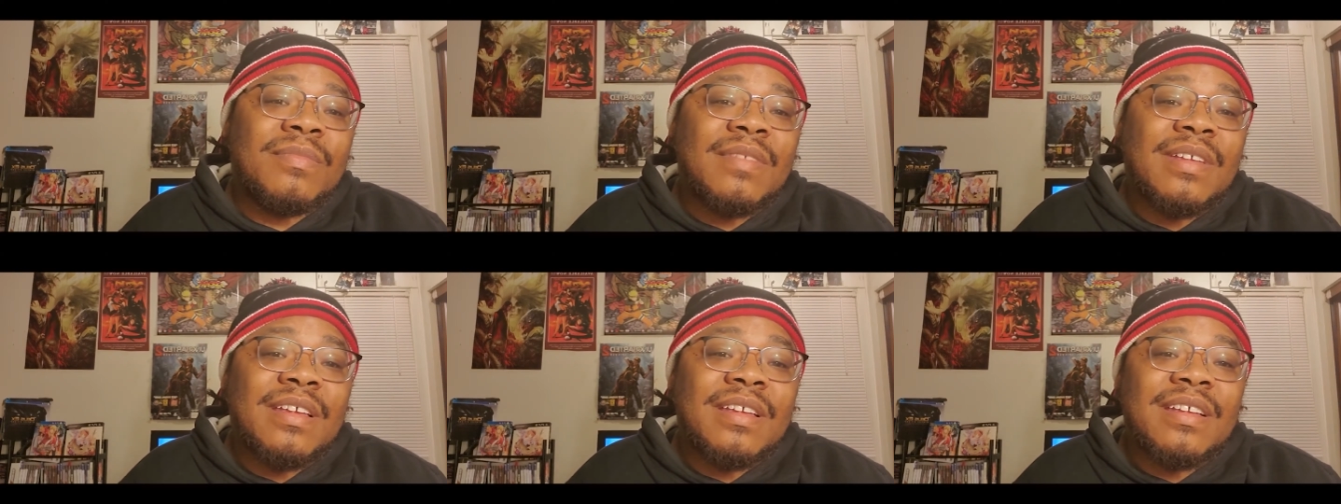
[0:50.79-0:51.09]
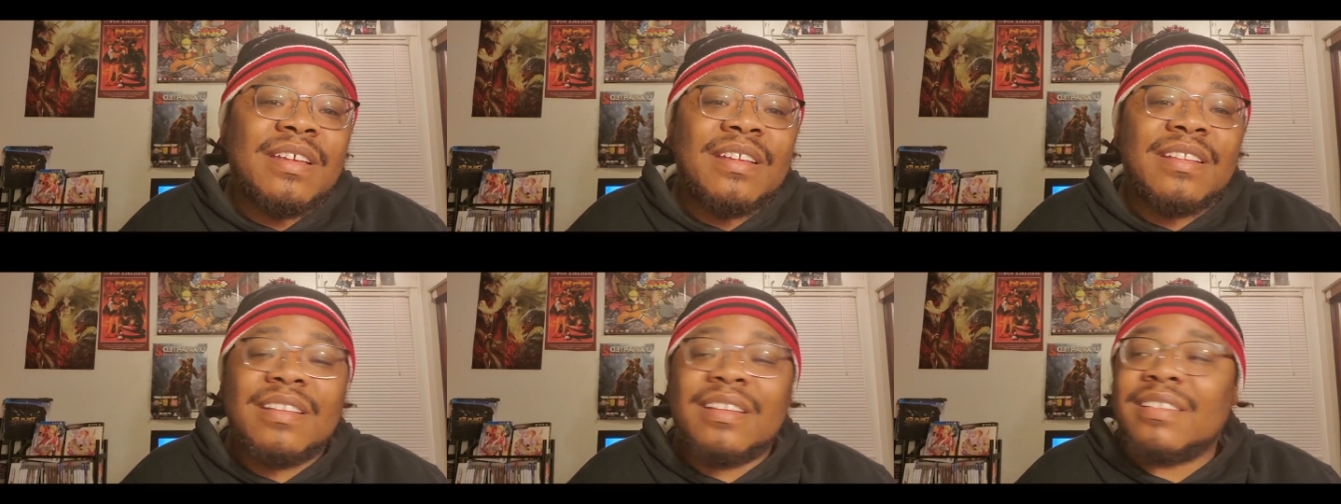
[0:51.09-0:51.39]
it,
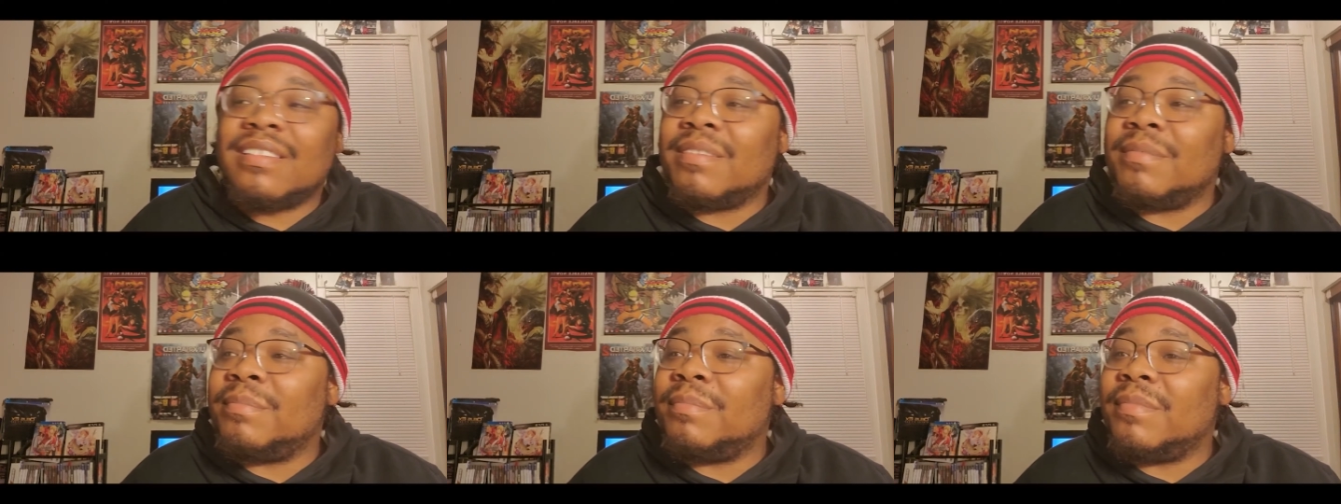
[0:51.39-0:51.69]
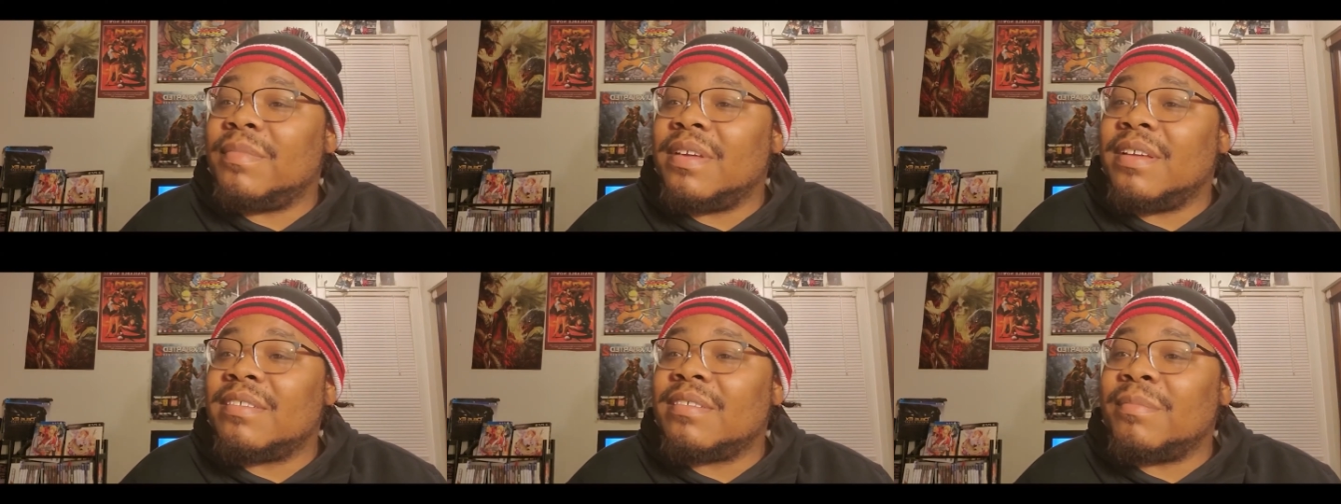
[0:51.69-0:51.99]
it, it's a,
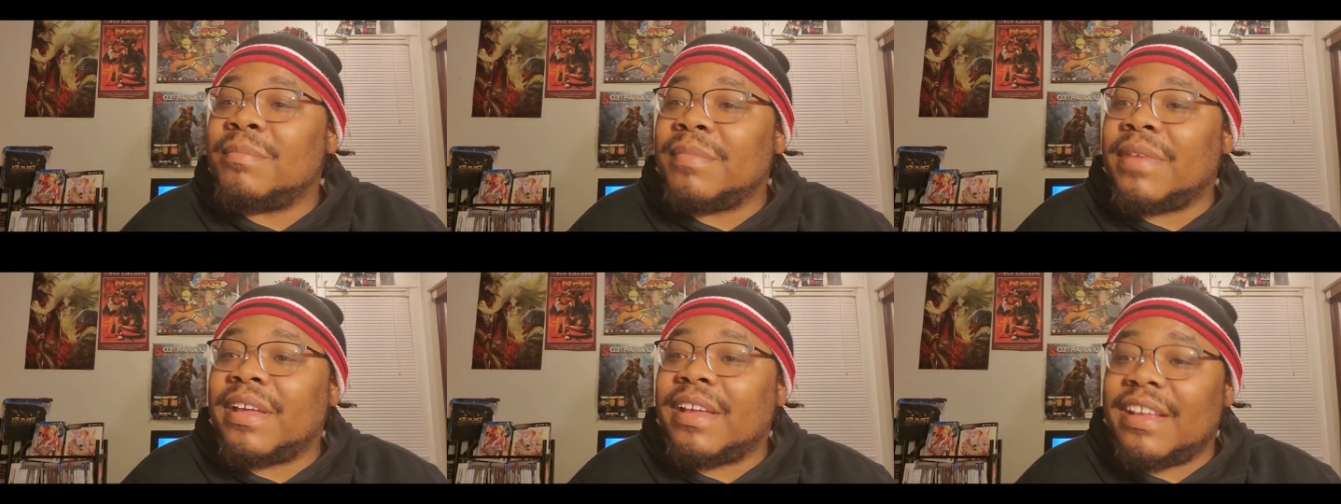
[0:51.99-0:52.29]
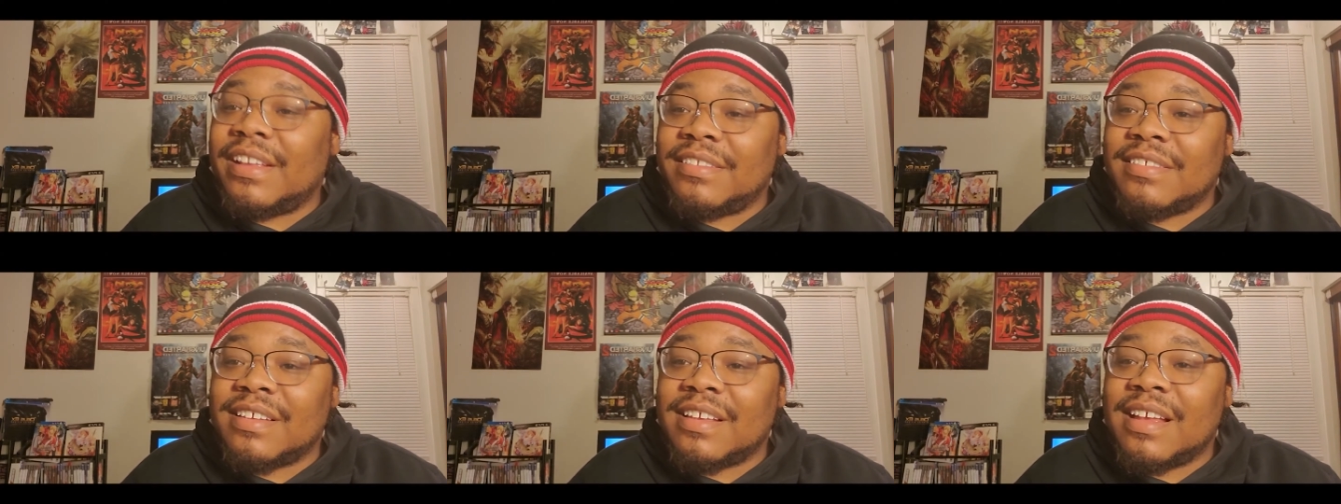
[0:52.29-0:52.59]
it's
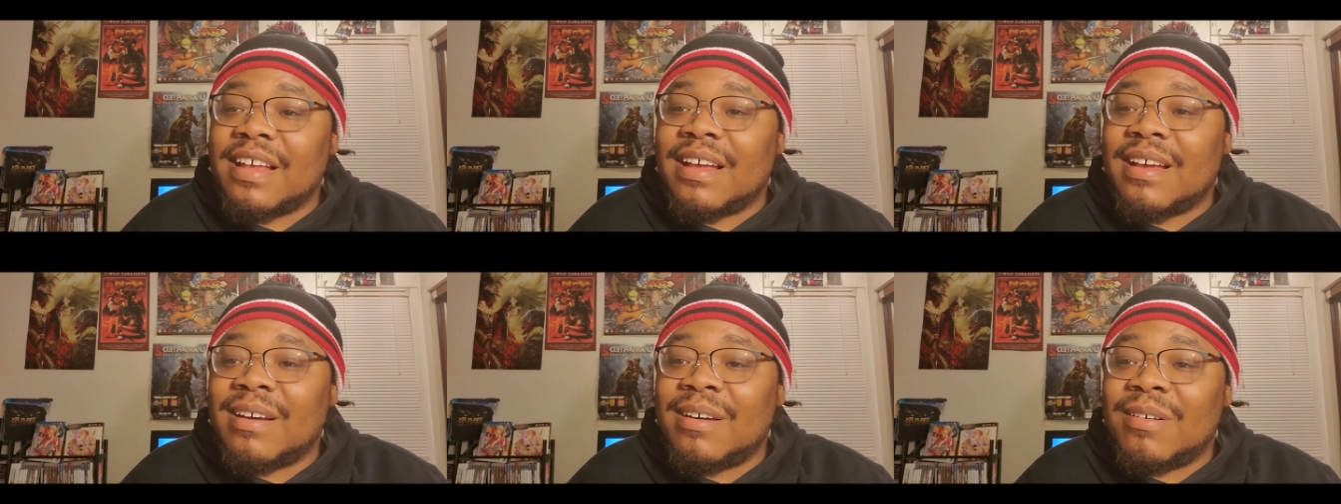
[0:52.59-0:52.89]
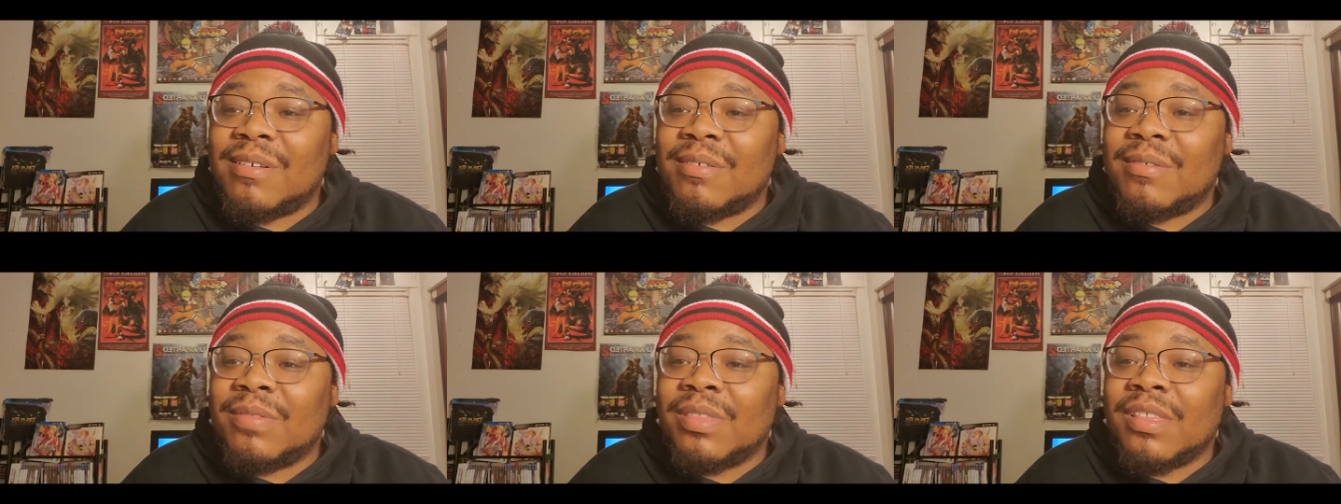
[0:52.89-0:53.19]
amazing
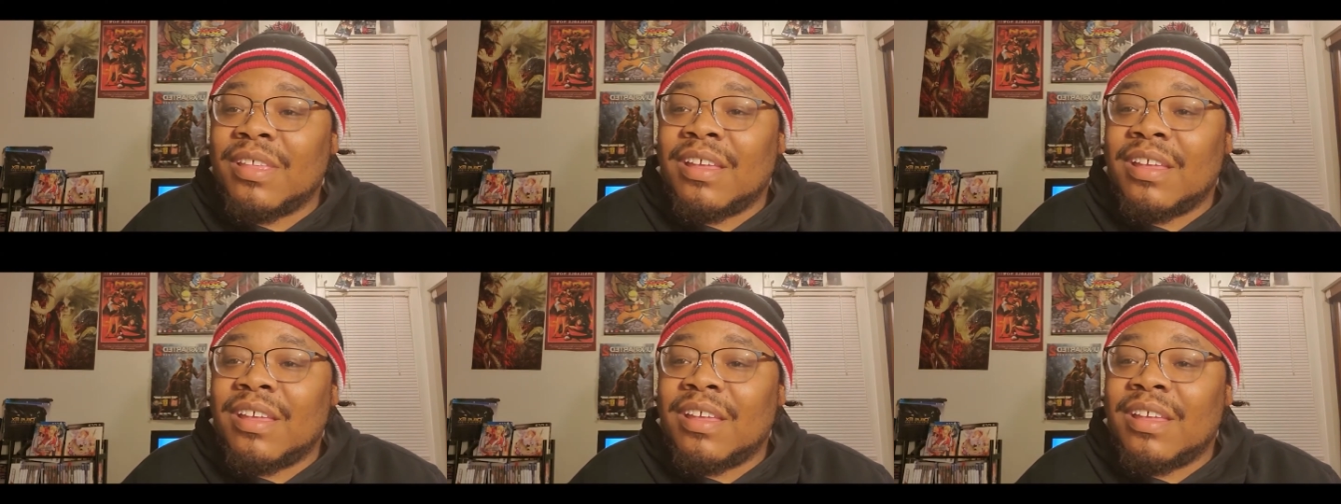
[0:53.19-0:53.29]
how